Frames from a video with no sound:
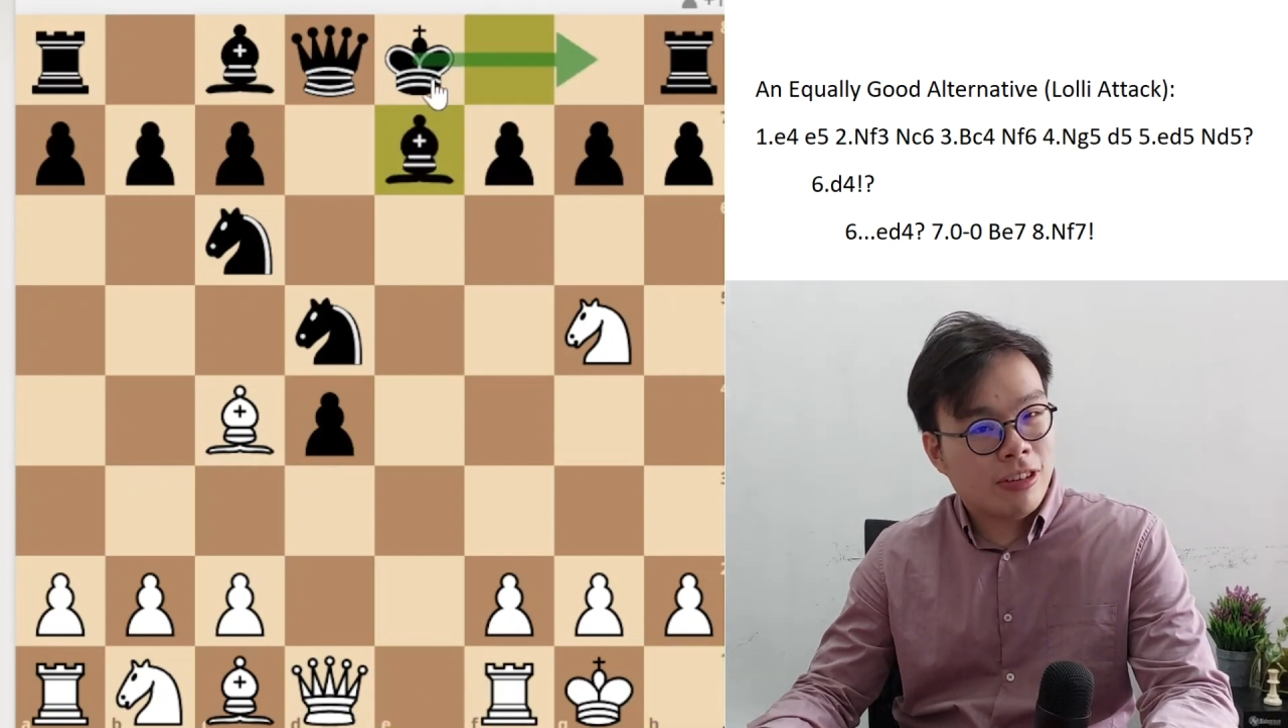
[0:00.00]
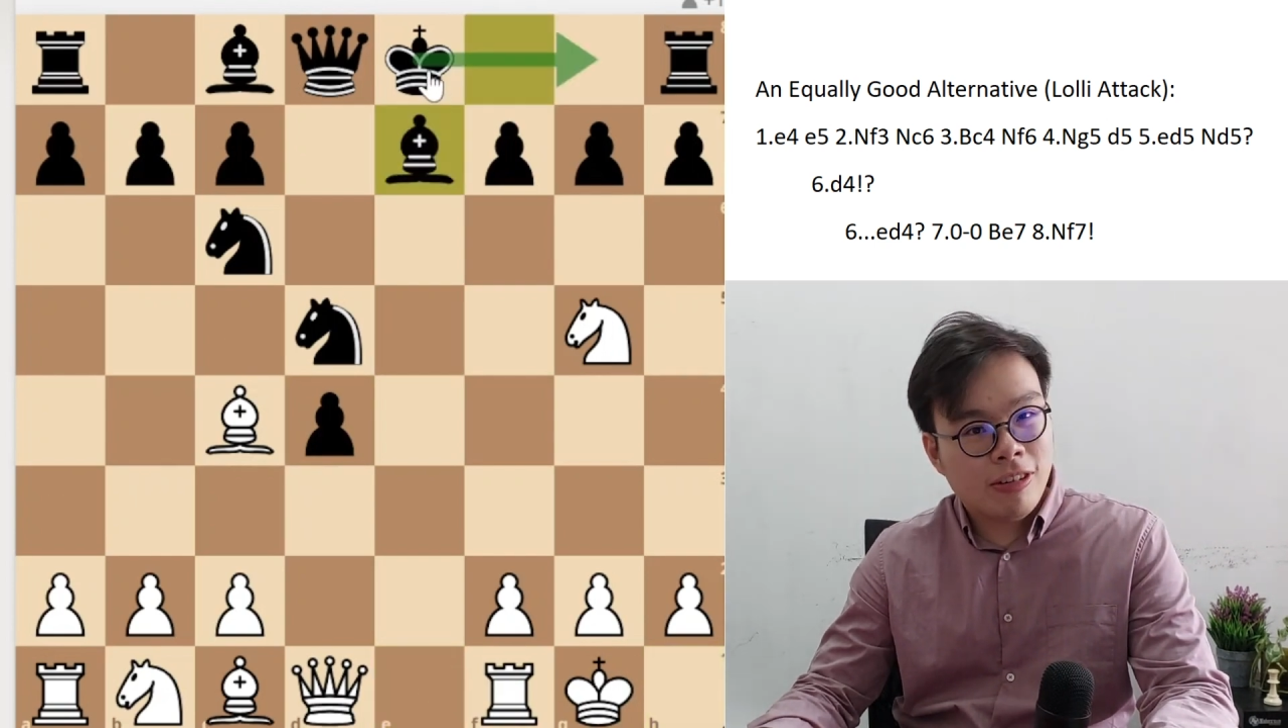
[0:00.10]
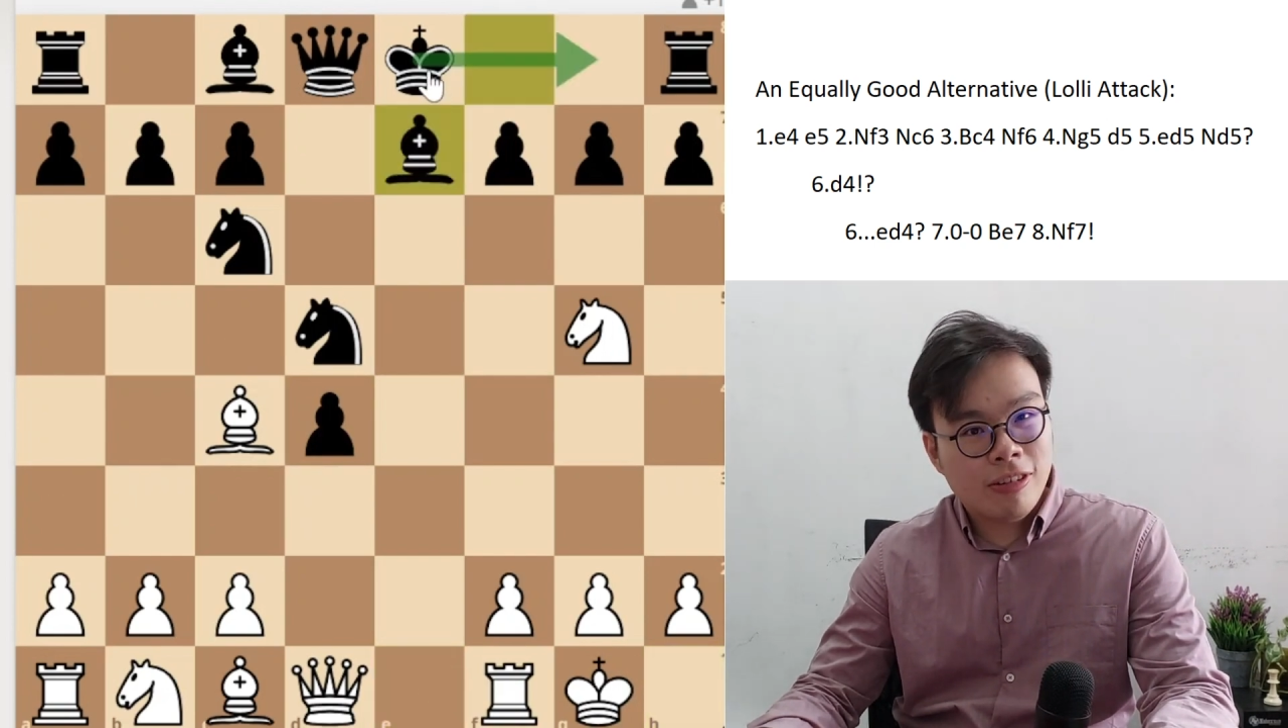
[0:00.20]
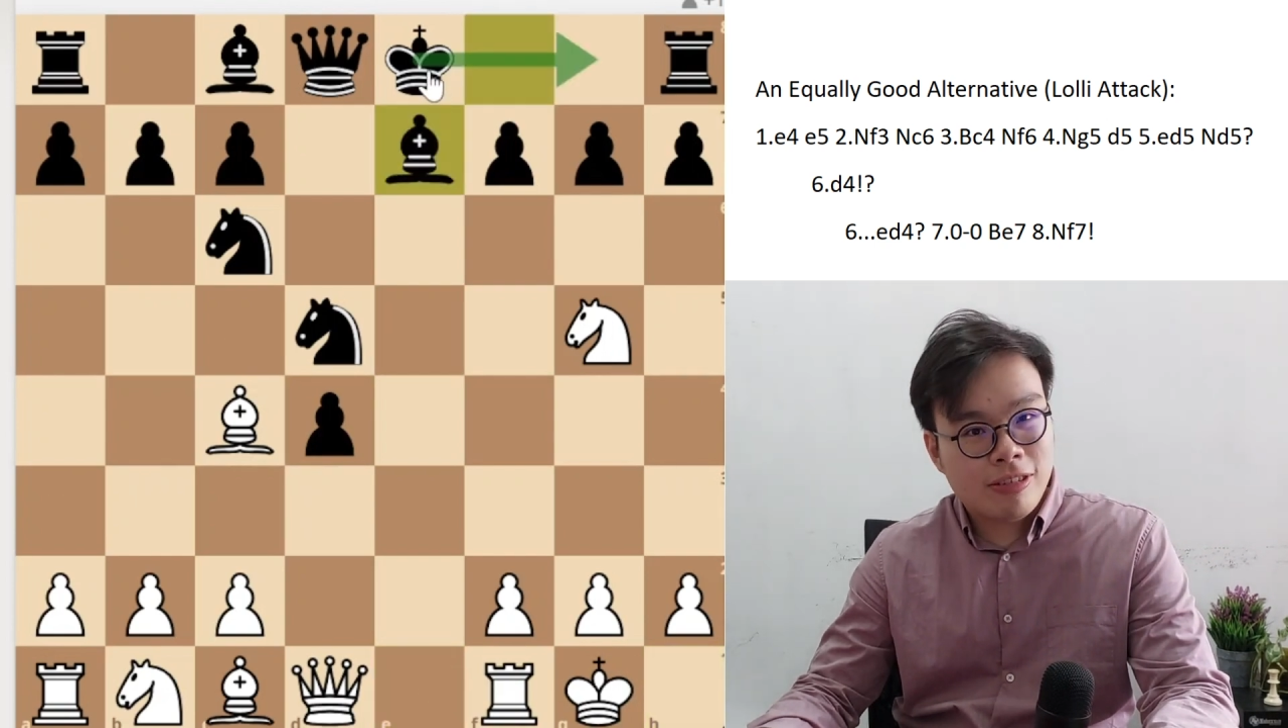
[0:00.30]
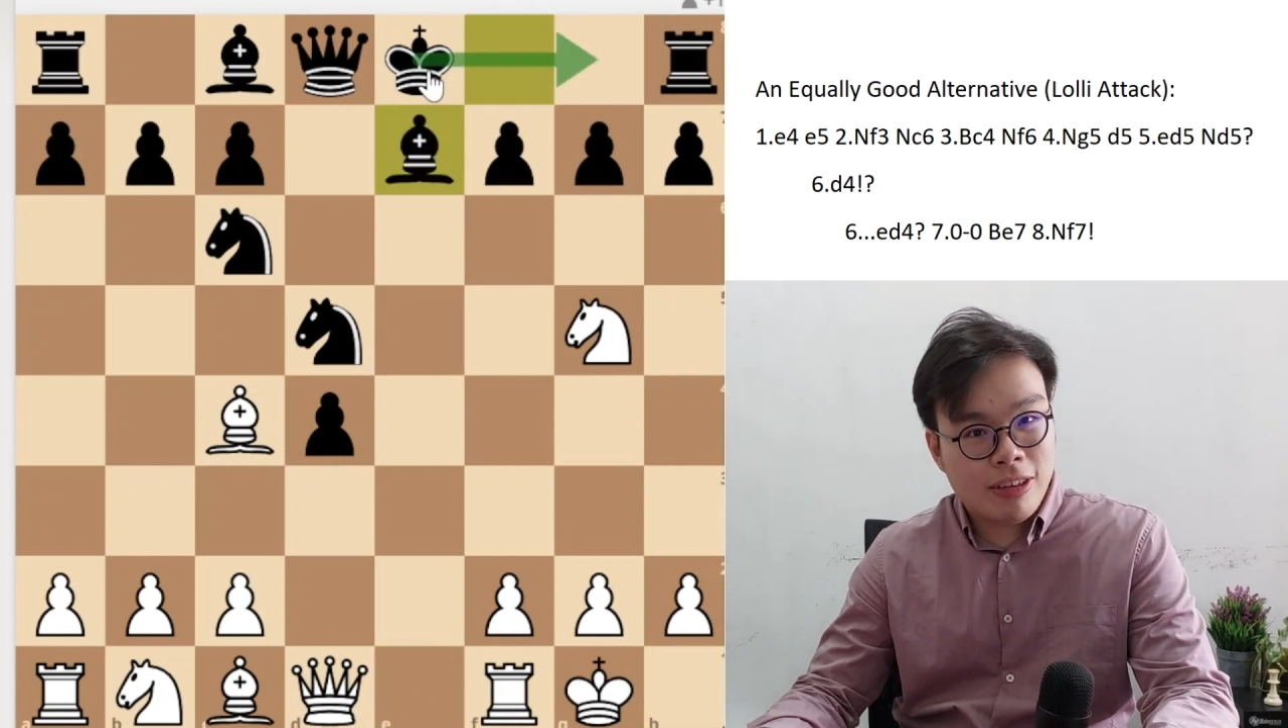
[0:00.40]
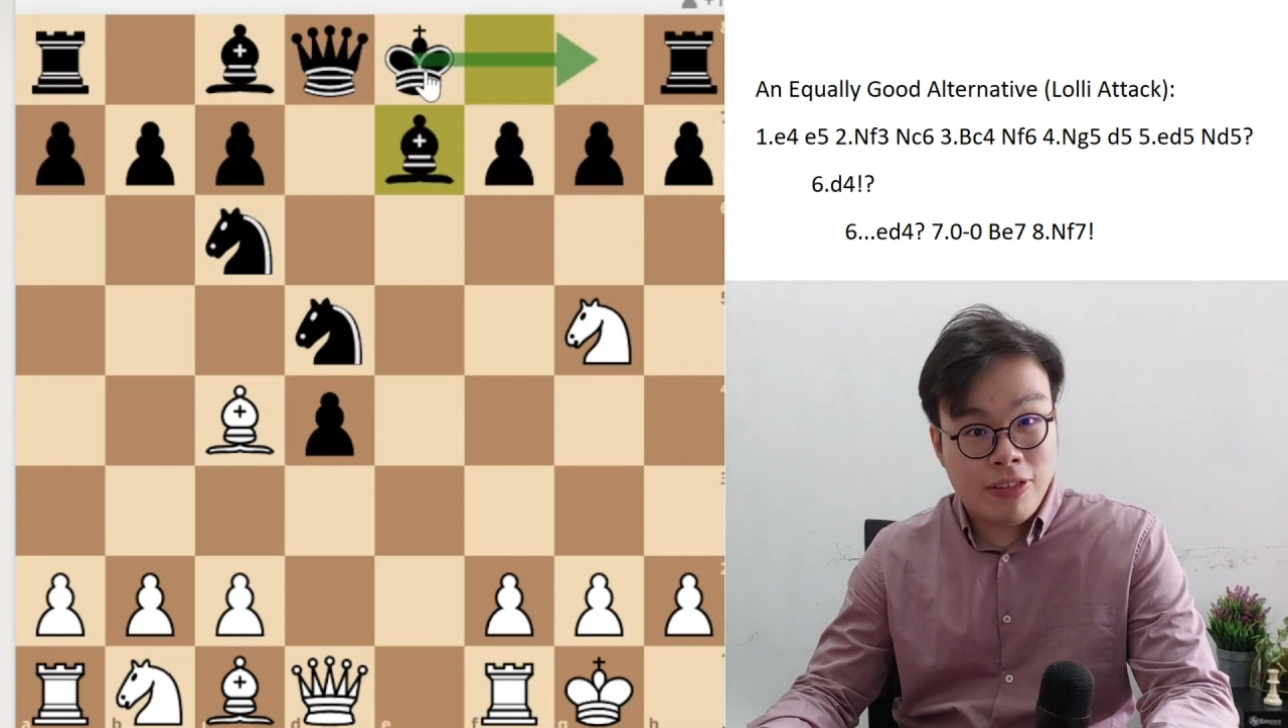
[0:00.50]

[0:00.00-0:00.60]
course